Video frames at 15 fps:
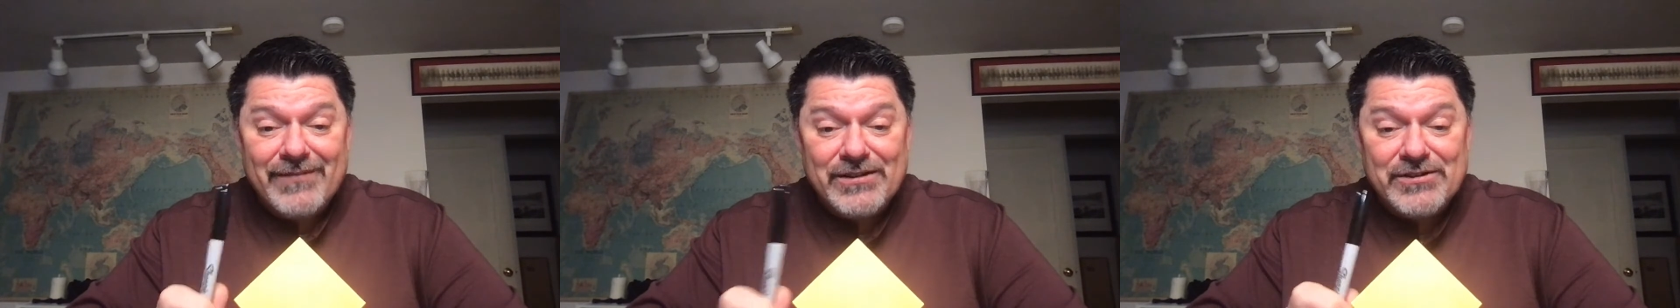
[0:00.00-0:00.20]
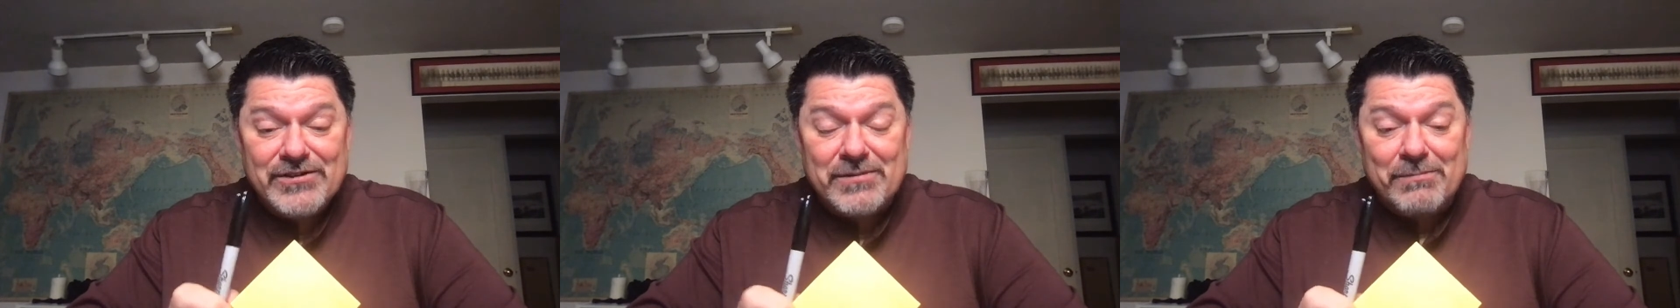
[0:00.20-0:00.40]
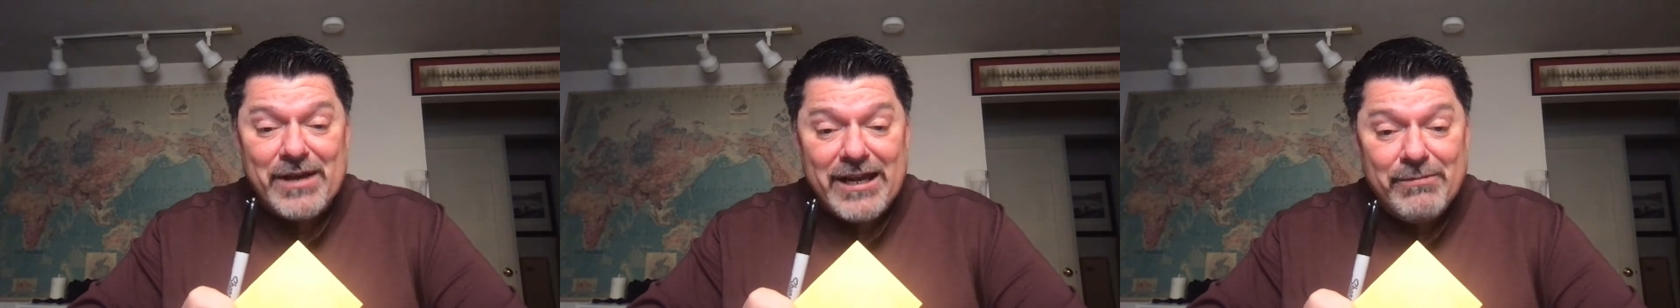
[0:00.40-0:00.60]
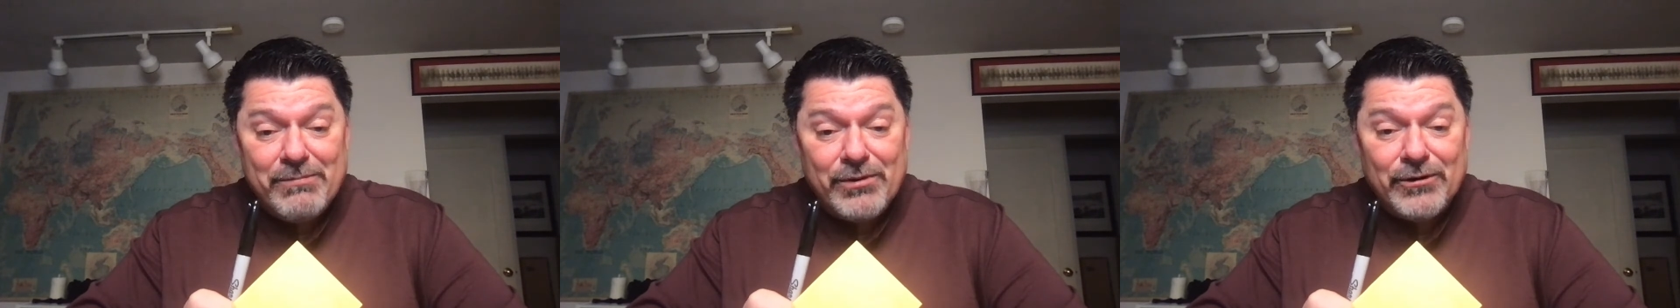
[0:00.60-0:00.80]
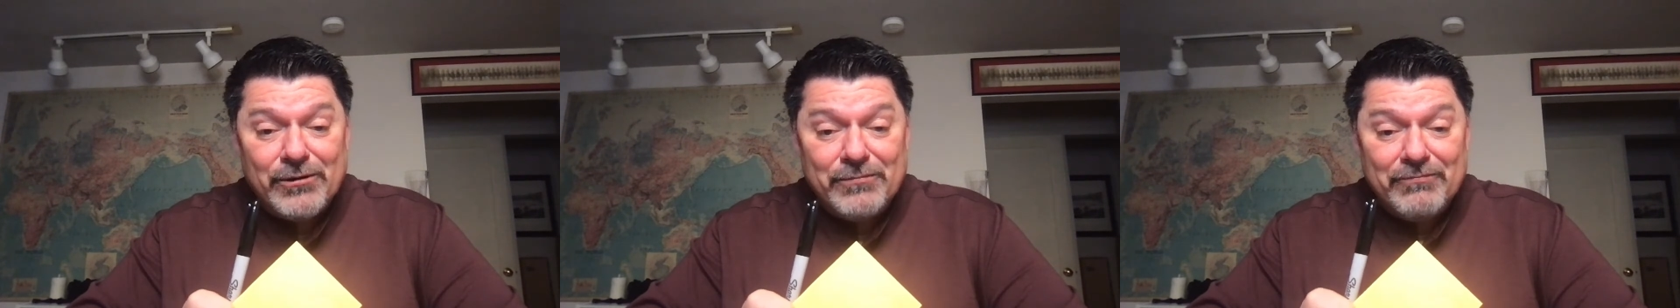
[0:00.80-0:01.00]
some
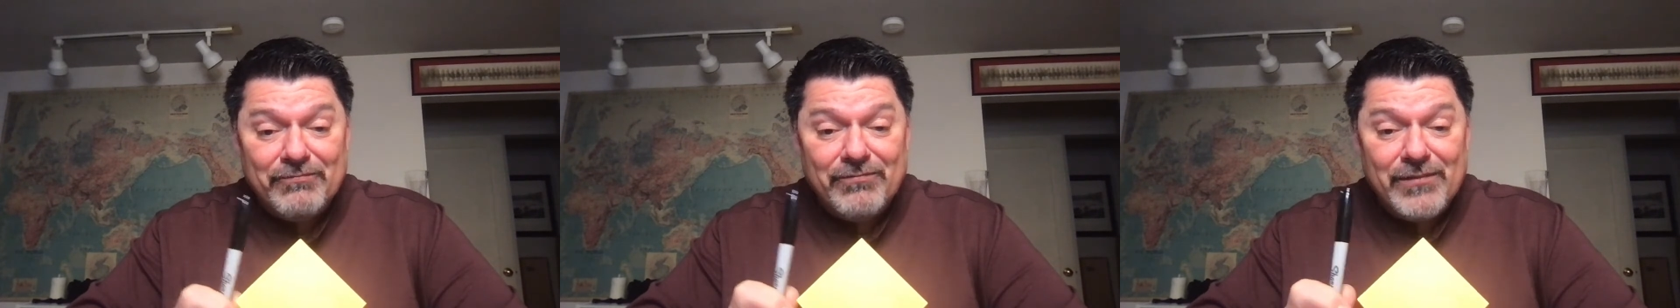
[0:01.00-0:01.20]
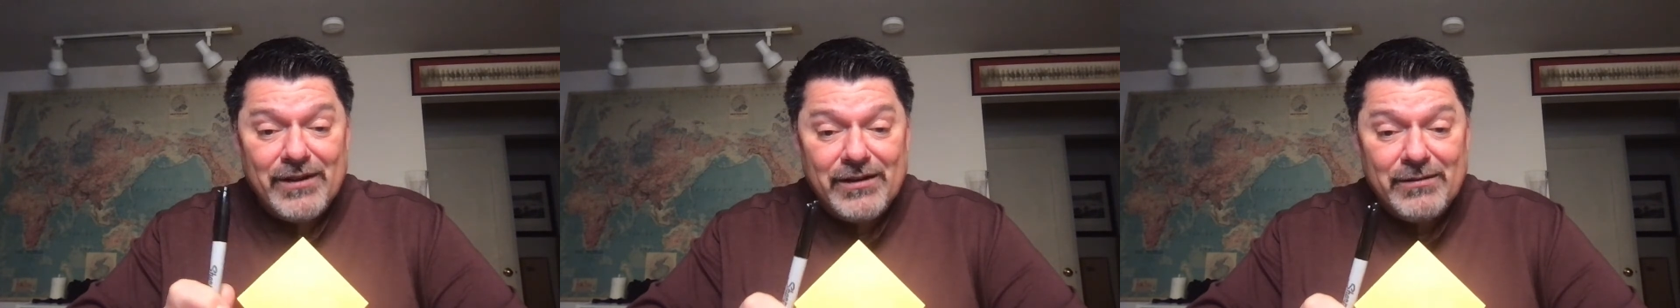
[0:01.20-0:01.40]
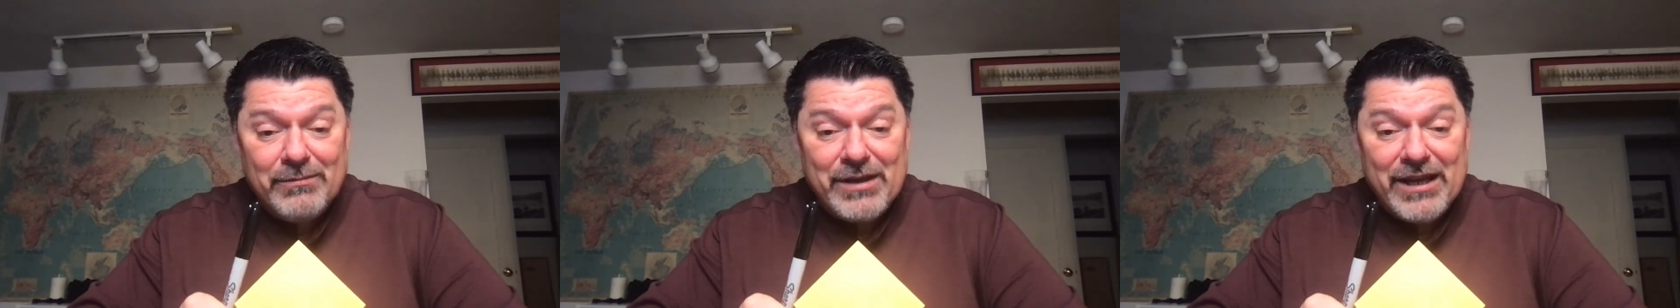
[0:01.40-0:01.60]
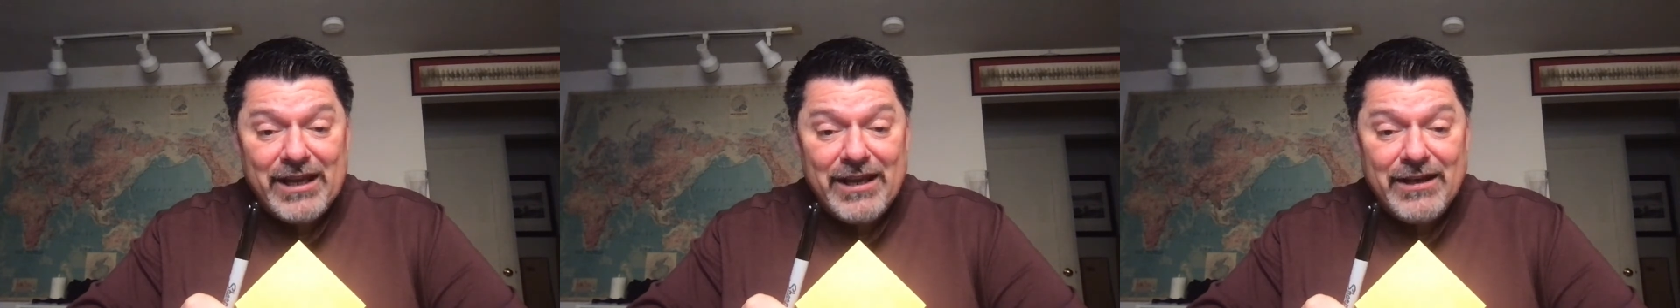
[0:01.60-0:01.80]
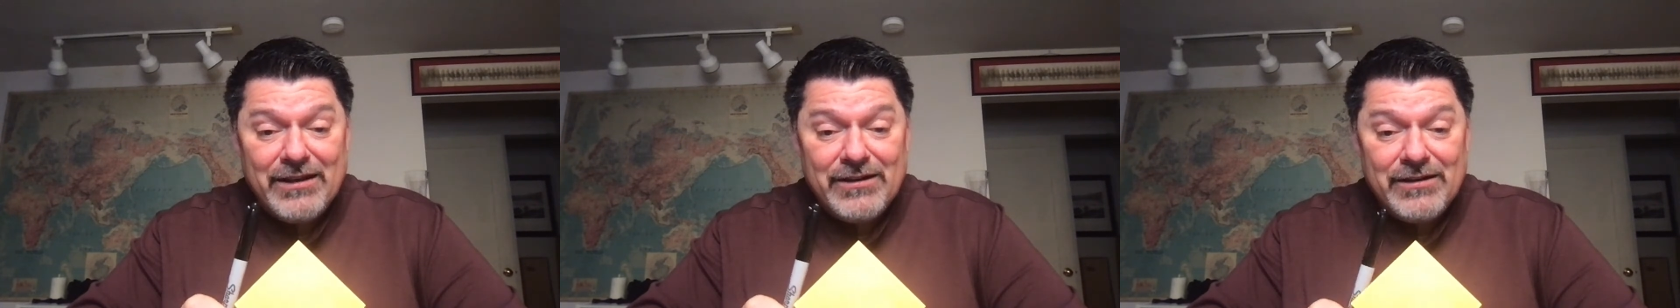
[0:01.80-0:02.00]
paper and
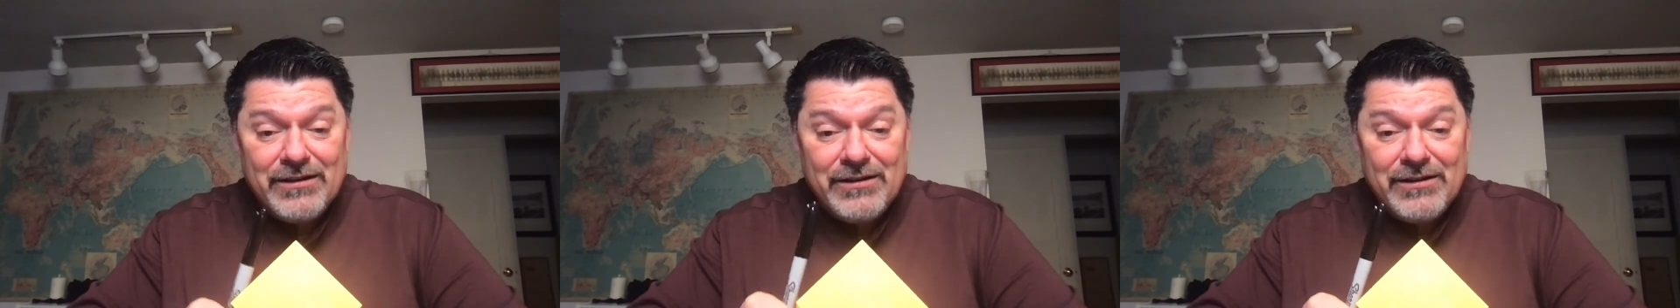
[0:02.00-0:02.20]
pen,